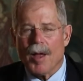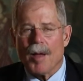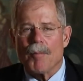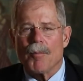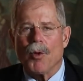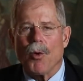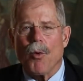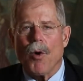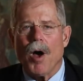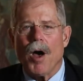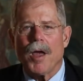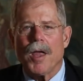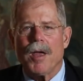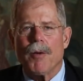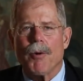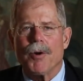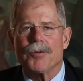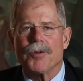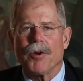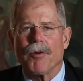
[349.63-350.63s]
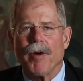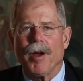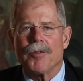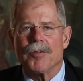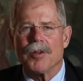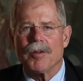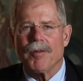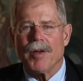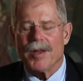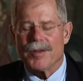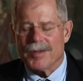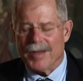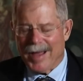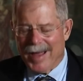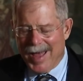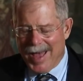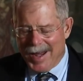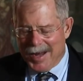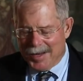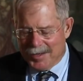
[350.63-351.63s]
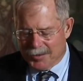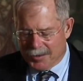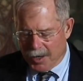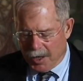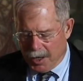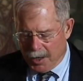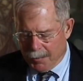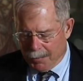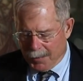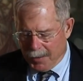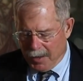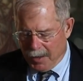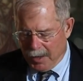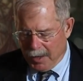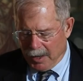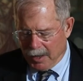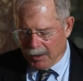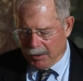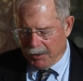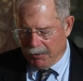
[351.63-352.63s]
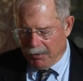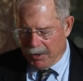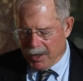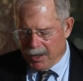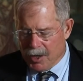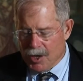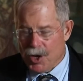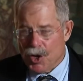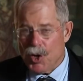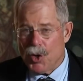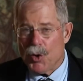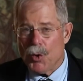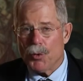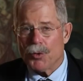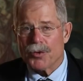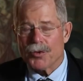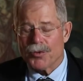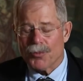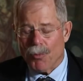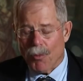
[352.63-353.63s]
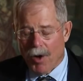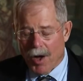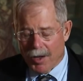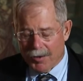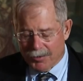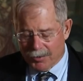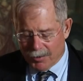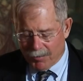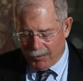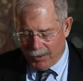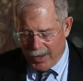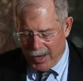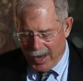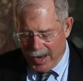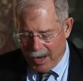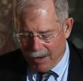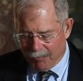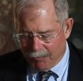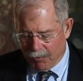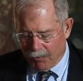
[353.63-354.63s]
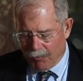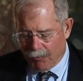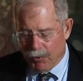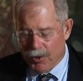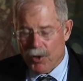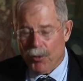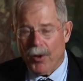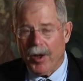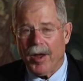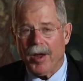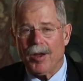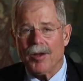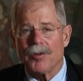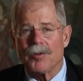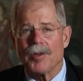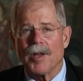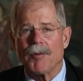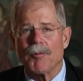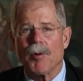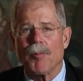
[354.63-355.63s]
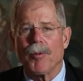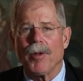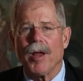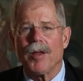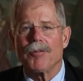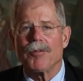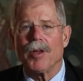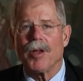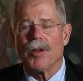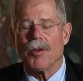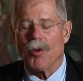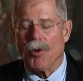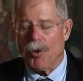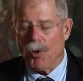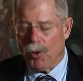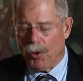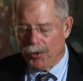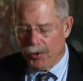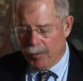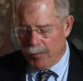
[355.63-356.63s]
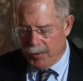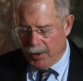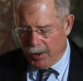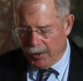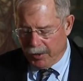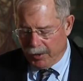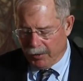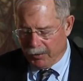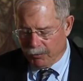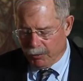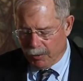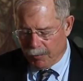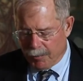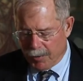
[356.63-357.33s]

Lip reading: Milwaukee was aggressive as any city in clearing huge swaths of land for freeways and replacing older buildings with